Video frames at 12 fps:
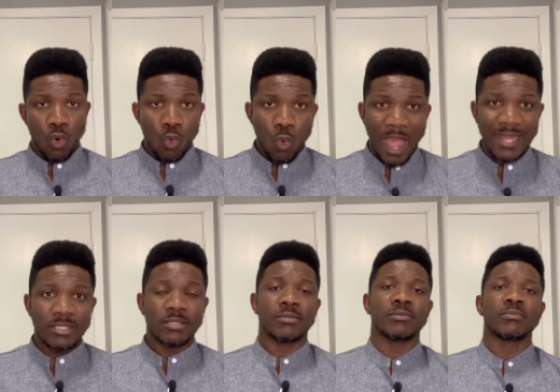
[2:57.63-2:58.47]

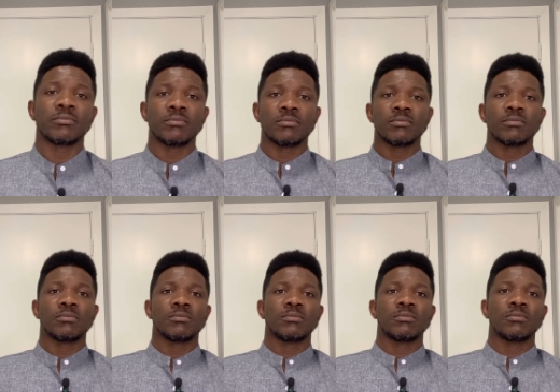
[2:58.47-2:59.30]
One,
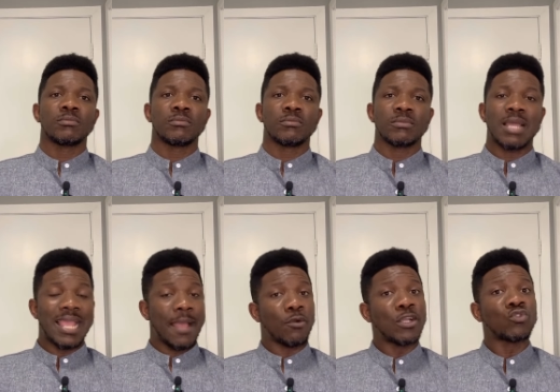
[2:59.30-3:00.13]
I
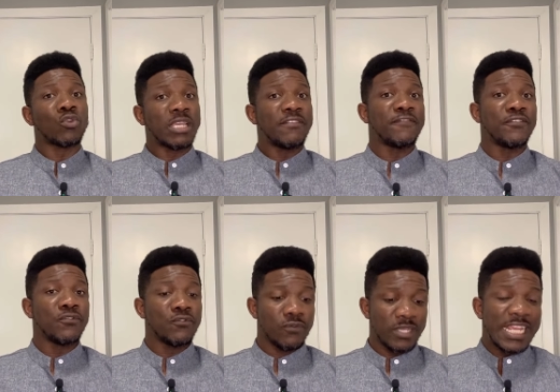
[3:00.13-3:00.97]
am going to give
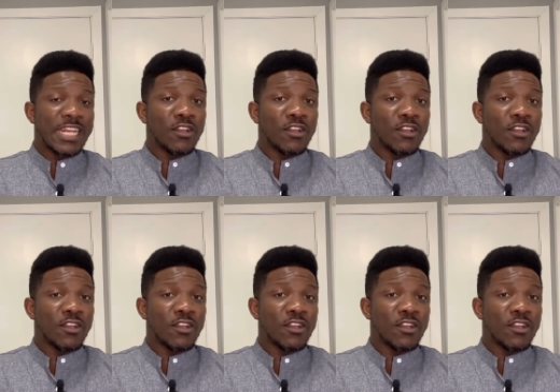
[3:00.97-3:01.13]
you a